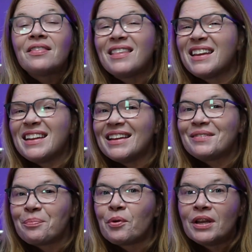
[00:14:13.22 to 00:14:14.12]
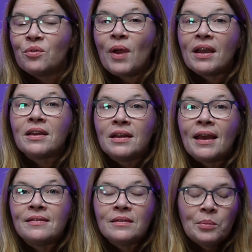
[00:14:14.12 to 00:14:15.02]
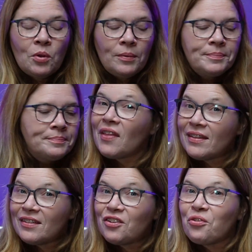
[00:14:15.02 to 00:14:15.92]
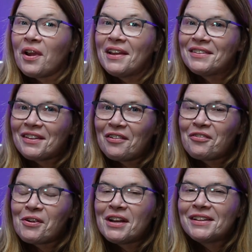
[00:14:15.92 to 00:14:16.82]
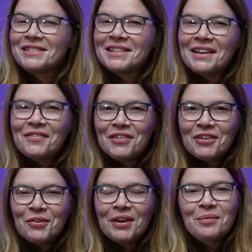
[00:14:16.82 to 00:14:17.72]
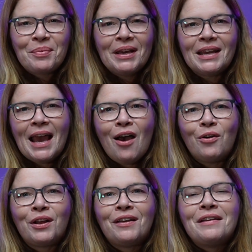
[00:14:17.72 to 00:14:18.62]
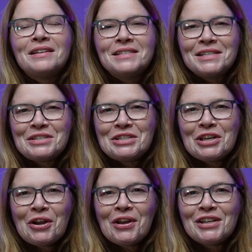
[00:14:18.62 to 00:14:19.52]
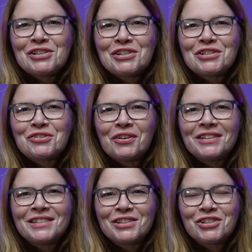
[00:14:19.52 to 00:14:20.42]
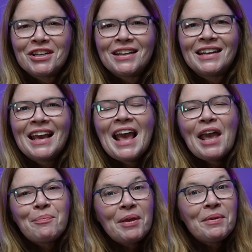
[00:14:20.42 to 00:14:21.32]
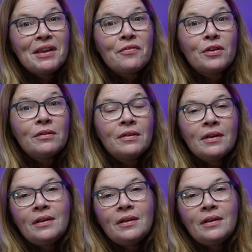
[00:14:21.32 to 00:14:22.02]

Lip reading: that it's pretty recognizable. That's a great set of readings. See if you can pick out DTRH's transition and maybe even,